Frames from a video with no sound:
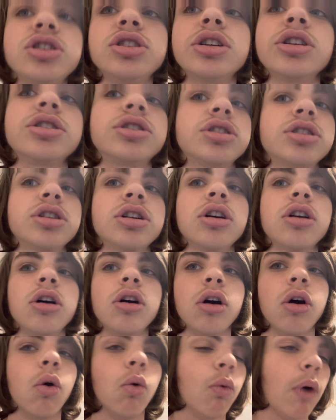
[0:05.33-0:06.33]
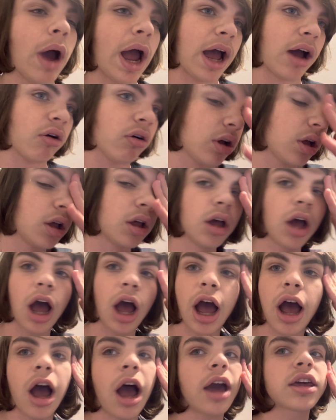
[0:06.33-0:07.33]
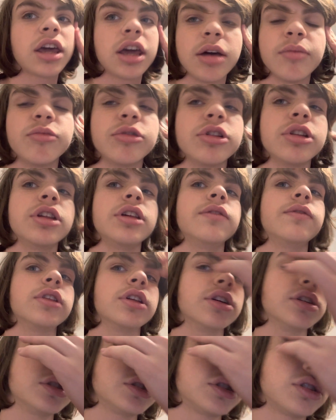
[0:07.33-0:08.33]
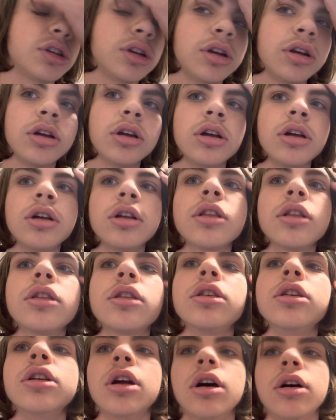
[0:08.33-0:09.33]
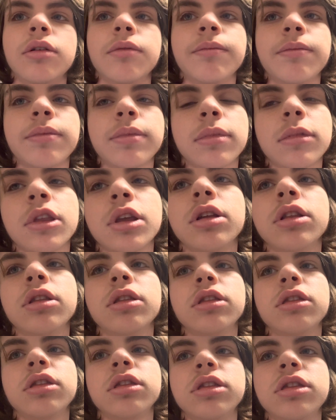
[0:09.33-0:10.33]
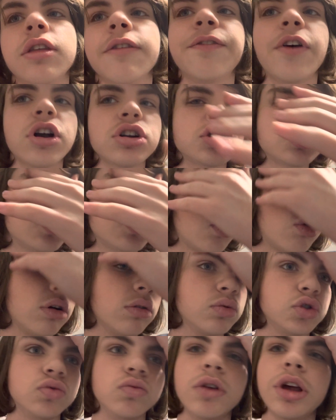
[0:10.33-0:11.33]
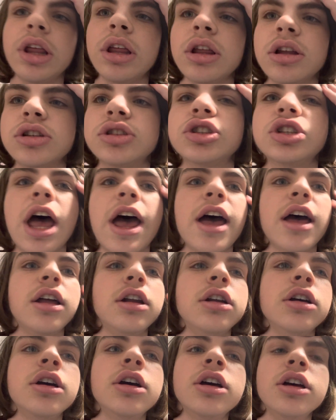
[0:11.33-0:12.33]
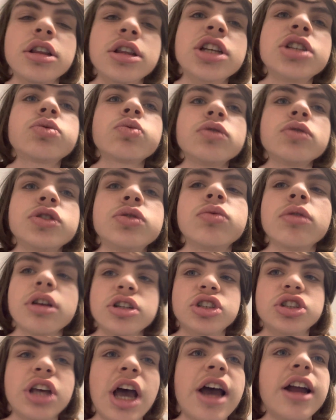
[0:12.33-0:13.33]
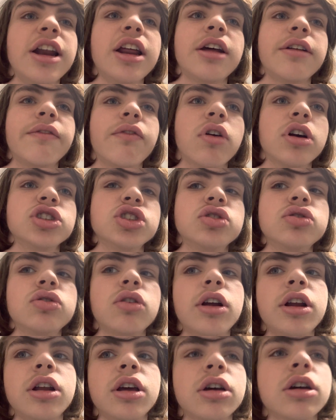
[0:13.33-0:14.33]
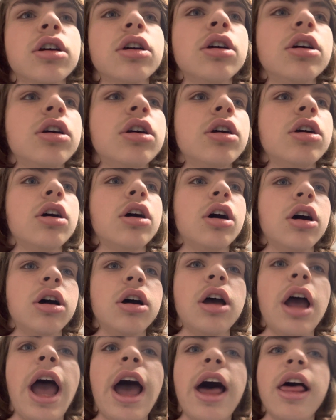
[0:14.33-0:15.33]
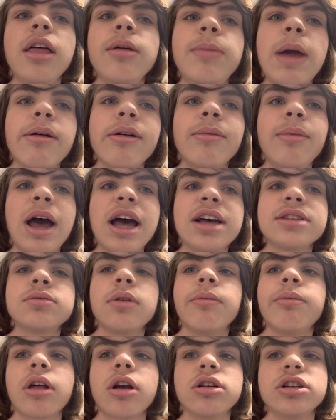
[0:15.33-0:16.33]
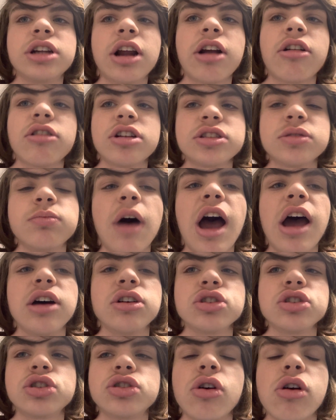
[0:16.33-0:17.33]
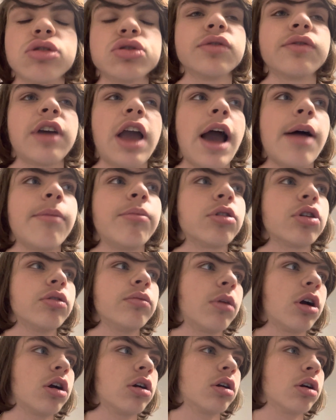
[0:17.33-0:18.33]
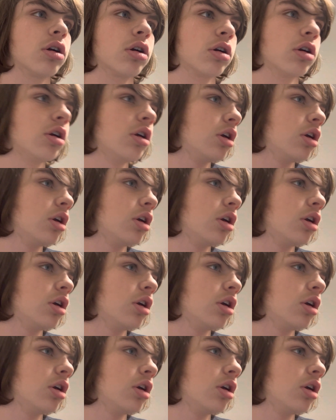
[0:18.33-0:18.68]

just, wow. I, I can't believe this. You know, the first story was really sad. This one's really sad and frustrating. Uh, Alabama basketball player Darius Miles charged with capital murder